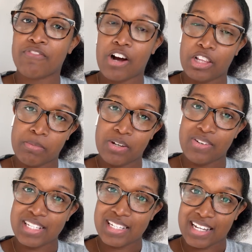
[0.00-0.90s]
follow me
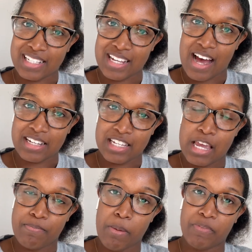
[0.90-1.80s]
on TikTok to
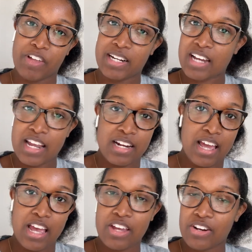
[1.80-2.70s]
keep up with like
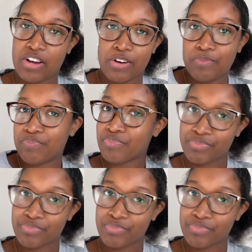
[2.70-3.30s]
day-to-day, you know,